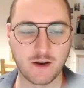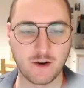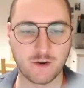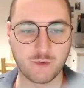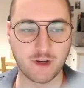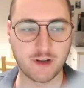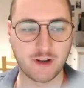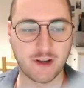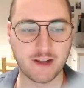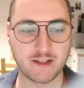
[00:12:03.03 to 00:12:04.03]
On the one
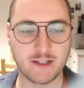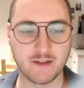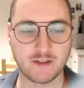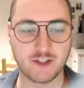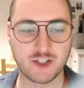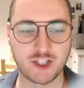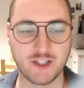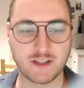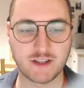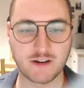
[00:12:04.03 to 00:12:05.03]
hand here, the
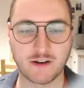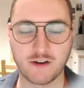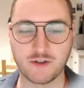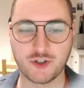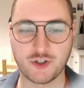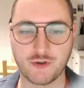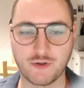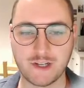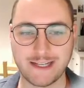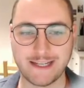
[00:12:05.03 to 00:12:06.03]
genes are currently
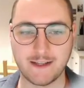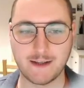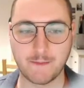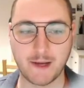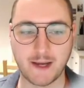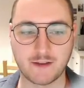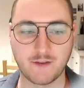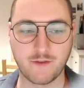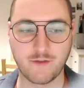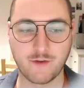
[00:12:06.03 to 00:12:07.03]
shown in a packed
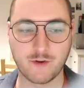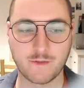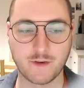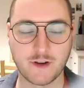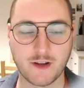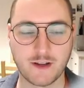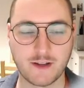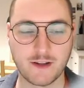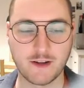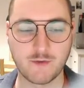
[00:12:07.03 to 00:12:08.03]
form.
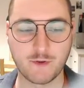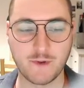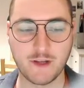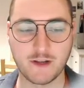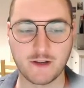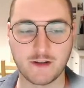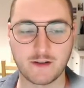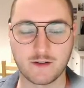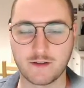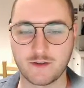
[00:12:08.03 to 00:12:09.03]
That would be
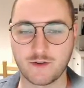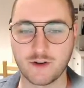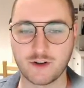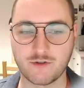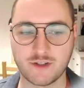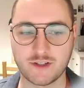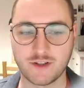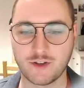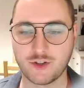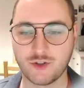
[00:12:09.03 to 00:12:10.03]
in contrast
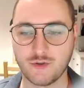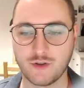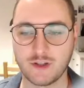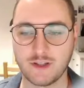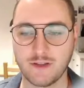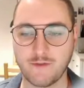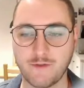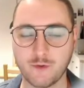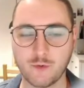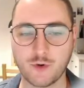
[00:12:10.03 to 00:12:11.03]
to the
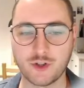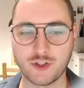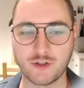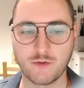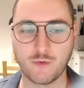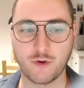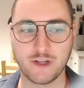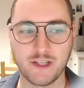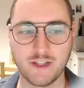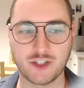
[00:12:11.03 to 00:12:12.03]
full version where
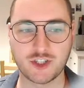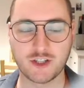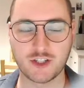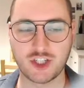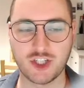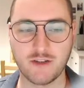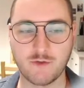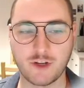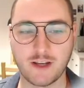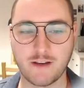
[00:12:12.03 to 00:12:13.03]
each gene
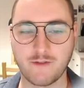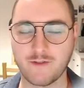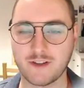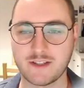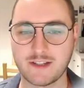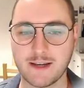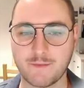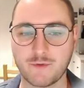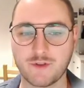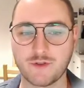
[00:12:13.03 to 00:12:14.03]
would have a
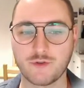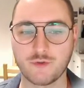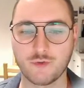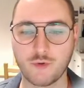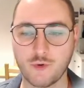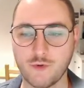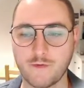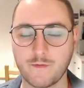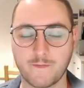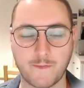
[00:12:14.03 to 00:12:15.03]
separate row
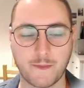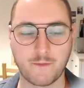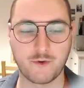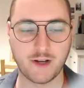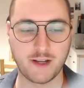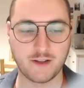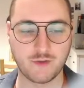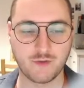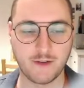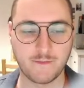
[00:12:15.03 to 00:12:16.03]
per entry.